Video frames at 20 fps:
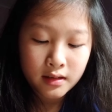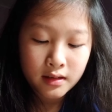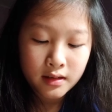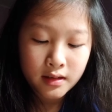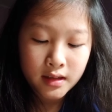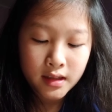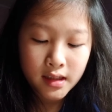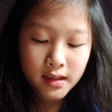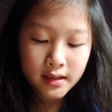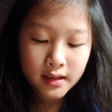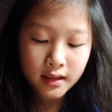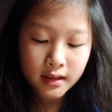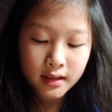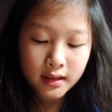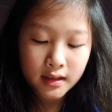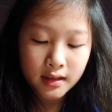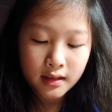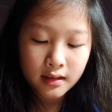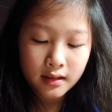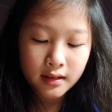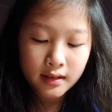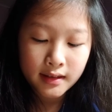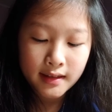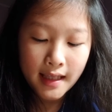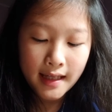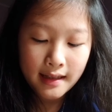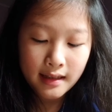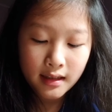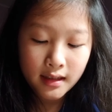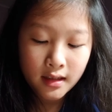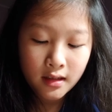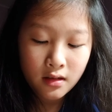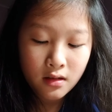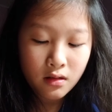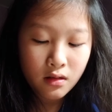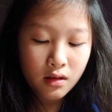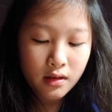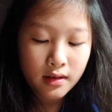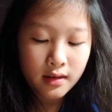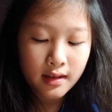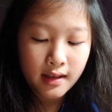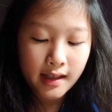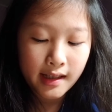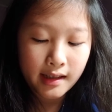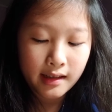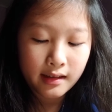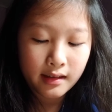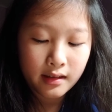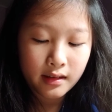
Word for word: Jesus, thank you that